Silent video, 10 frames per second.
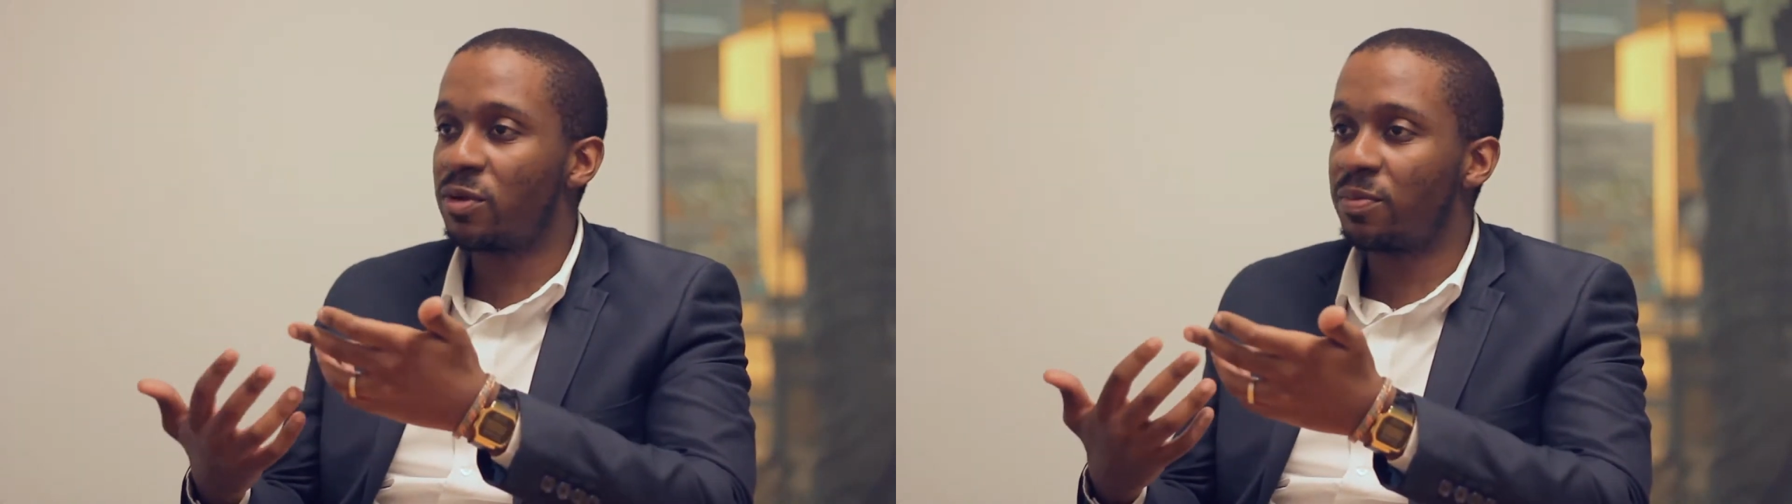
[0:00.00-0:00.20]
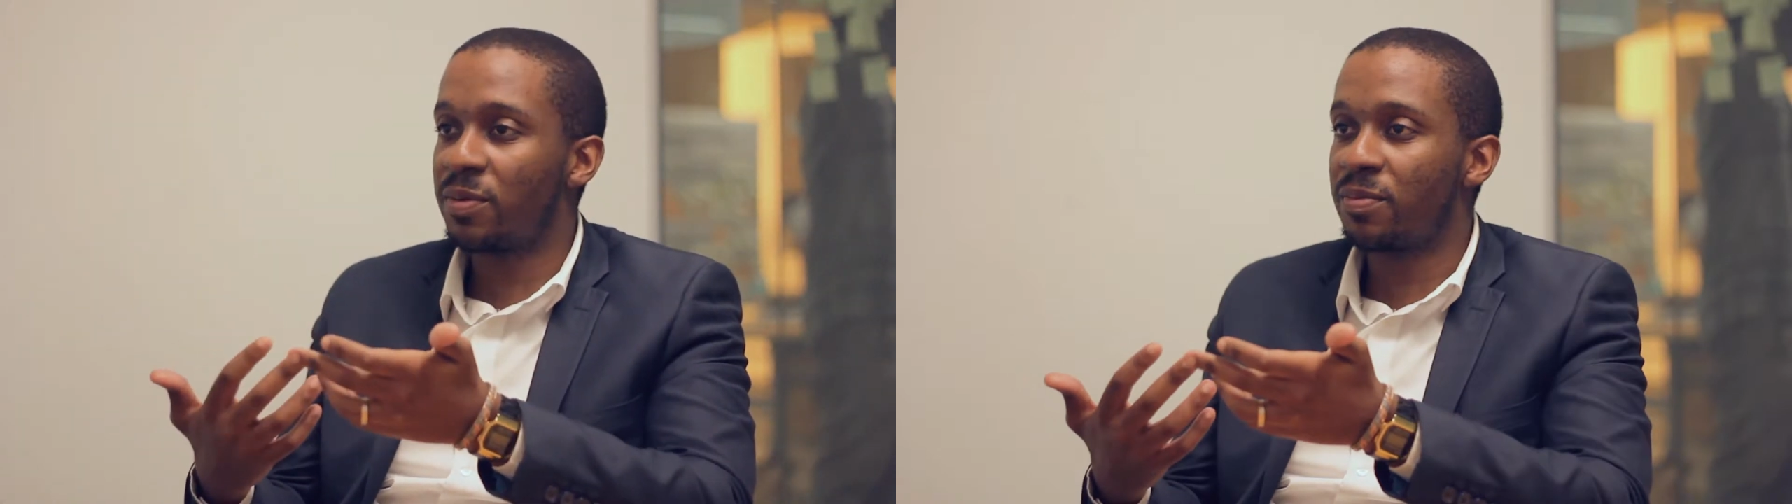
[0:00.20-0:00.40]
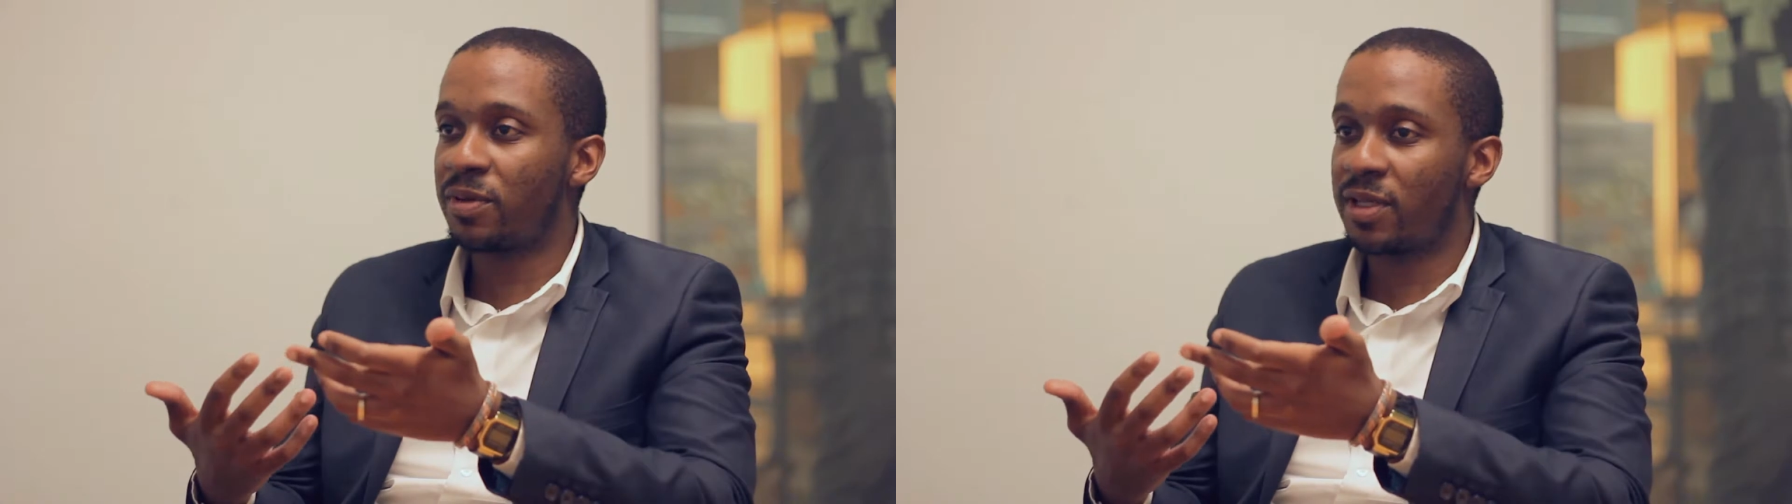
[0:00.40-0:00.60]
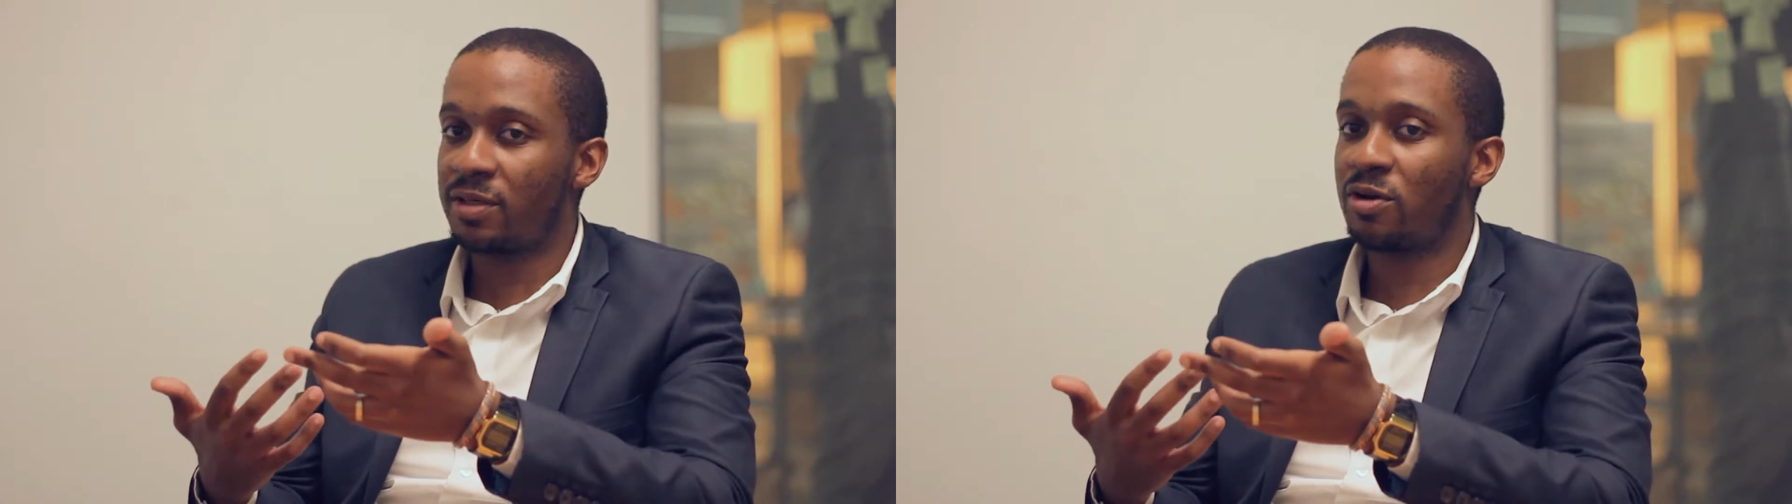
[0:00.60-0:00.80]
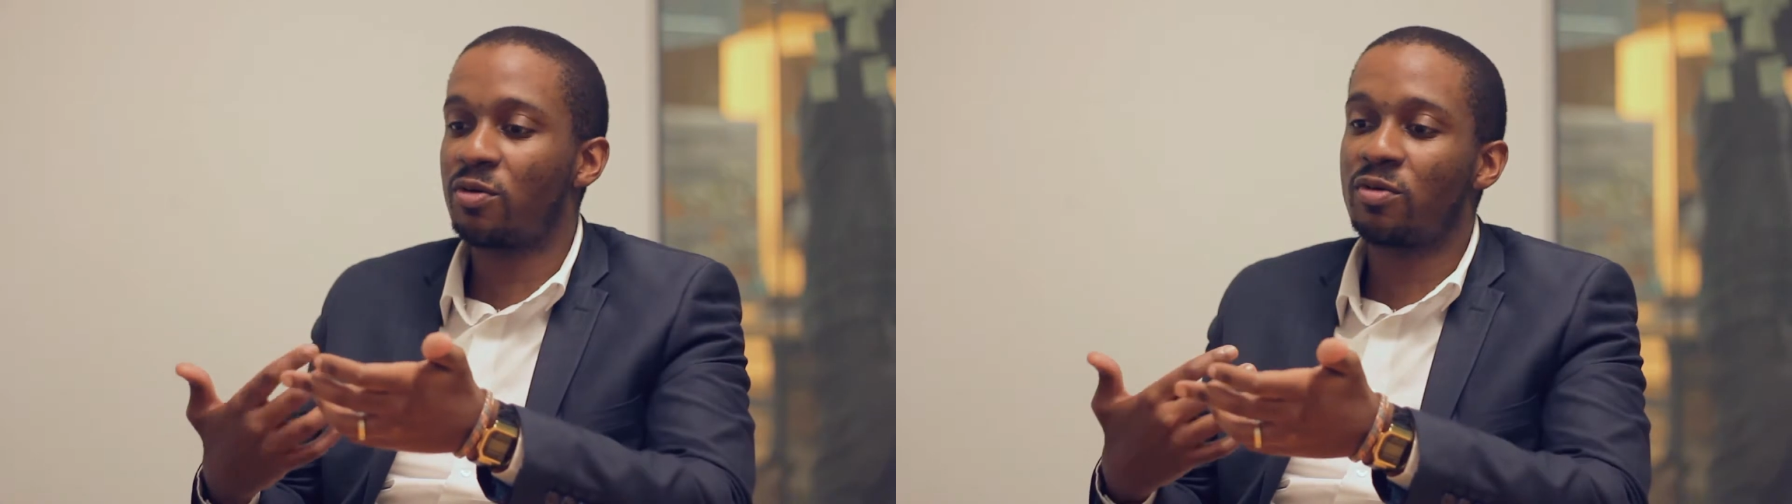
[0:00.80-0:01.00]
with people that
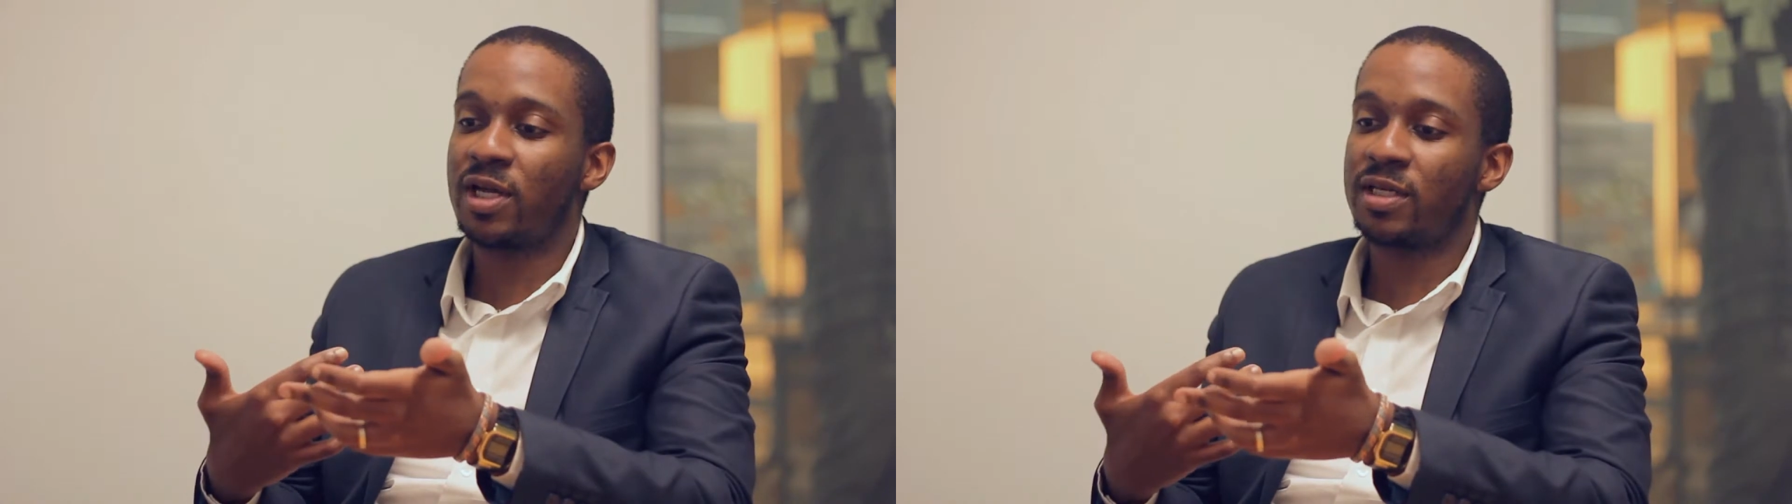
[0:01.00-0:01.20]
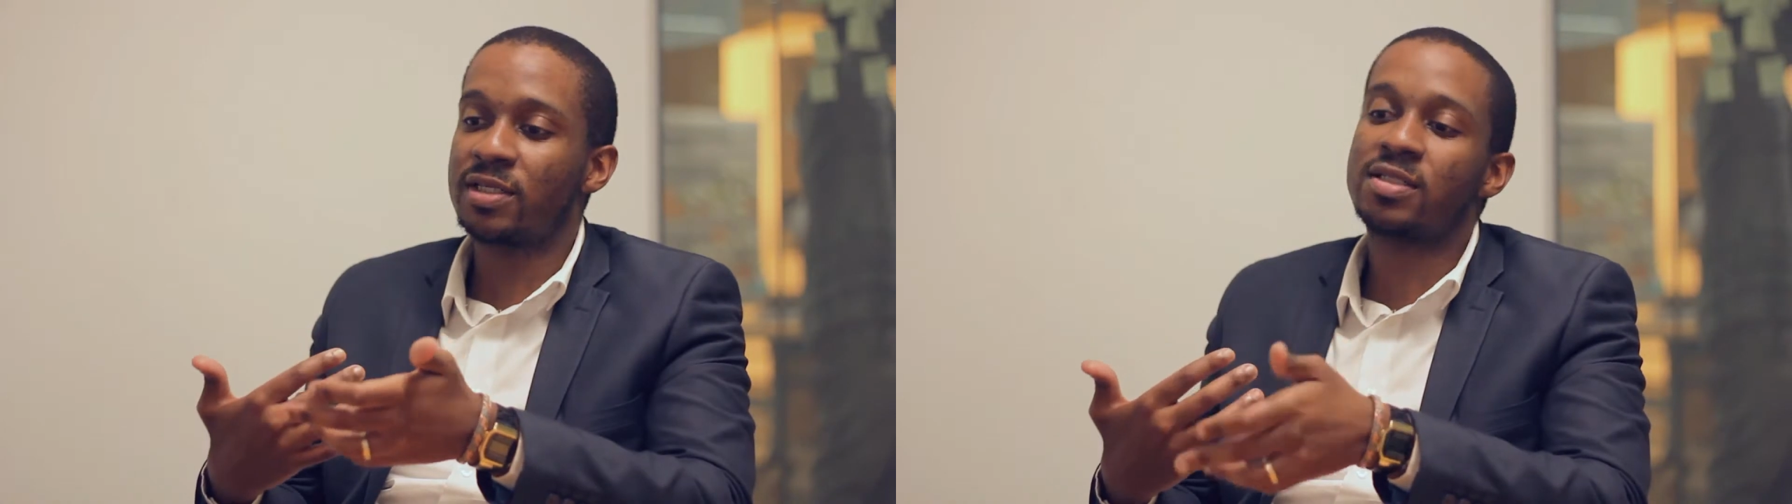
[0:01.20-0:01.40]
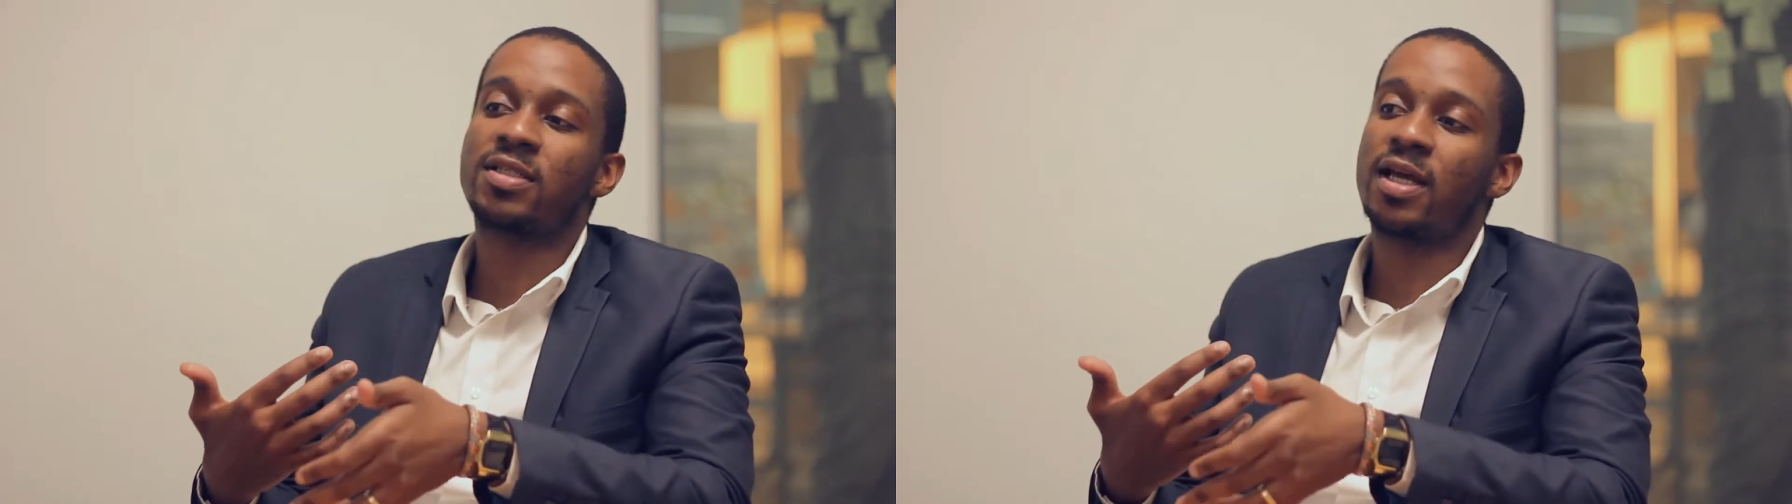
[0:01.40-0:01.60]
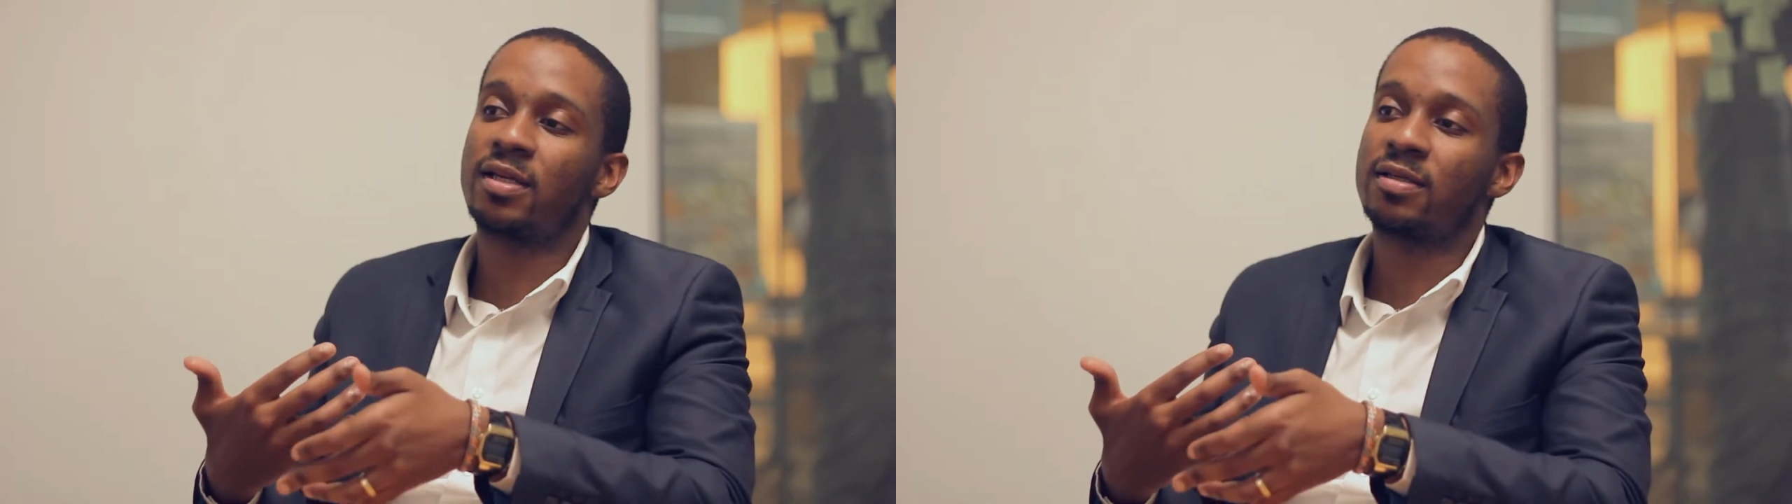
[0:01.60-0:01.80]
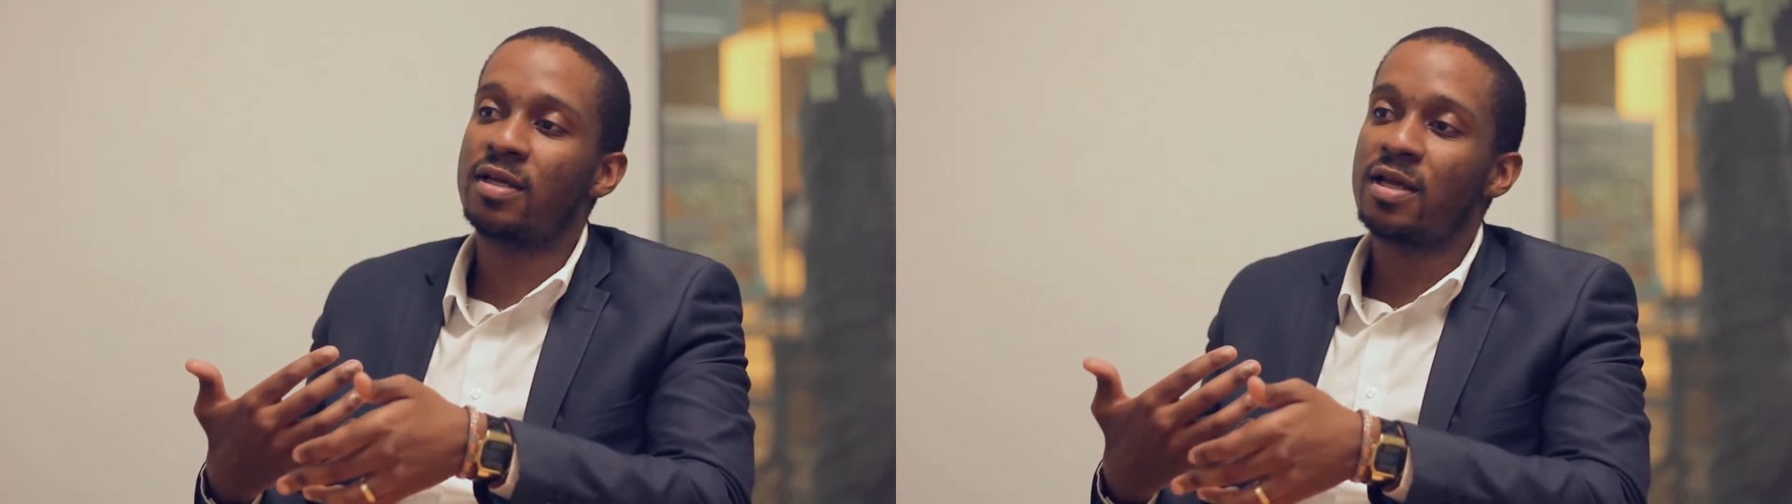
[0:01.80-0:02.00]
not only understand